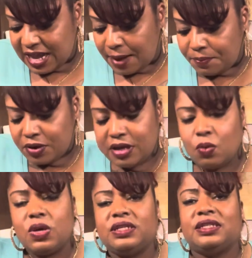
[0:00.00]
I put
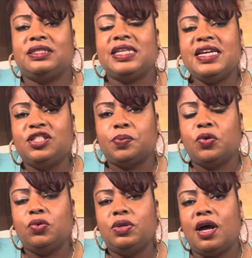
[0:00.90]
was a
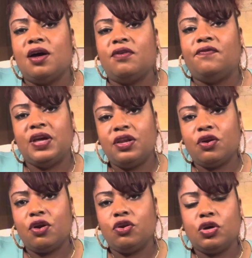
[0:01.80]
teaspoon of
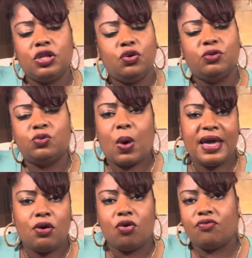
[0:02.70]
vinegar. You can use
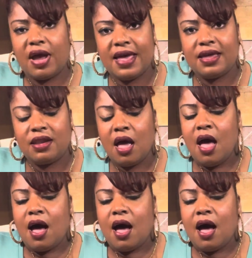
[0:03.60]
white or red.